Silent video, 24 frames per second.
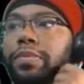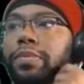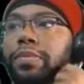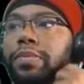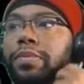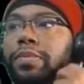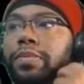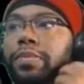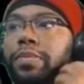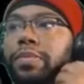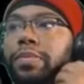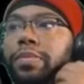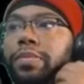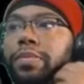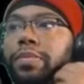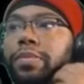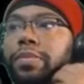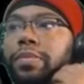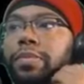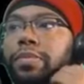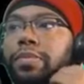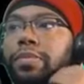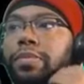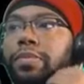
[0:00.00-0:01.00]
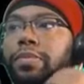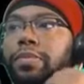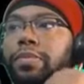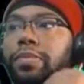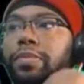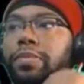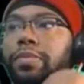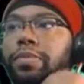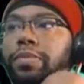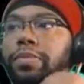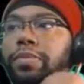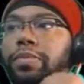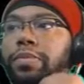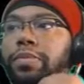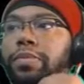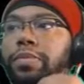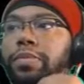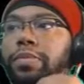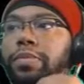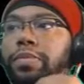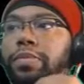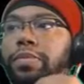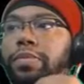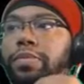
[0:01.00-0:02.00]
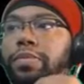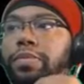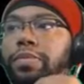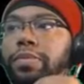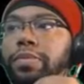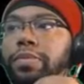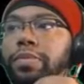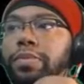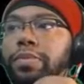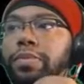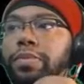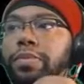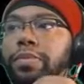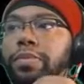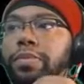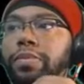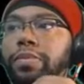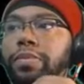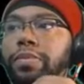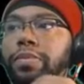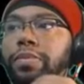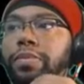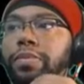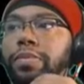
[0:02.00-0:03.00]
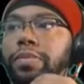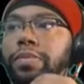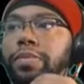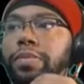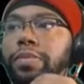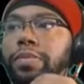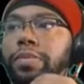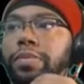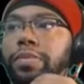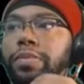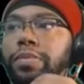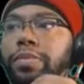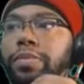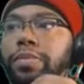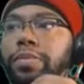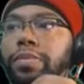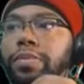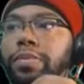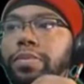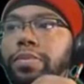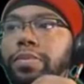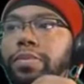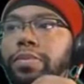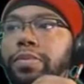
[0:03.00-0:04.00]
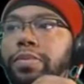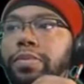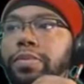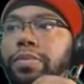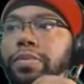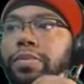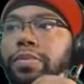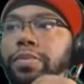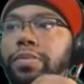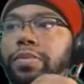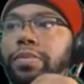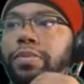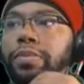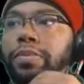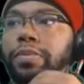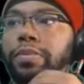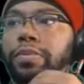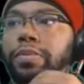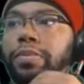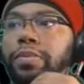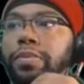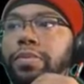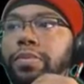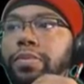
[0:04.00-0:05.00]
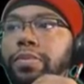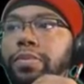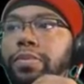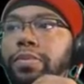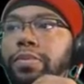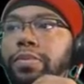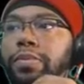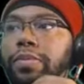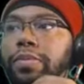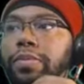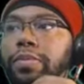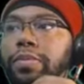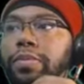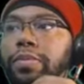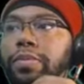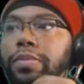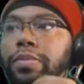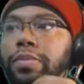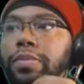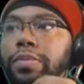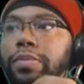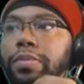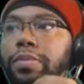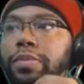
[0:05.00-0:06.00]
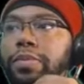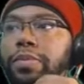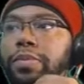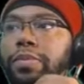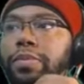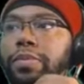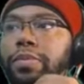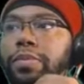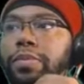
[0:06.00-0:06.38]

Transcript: (silent)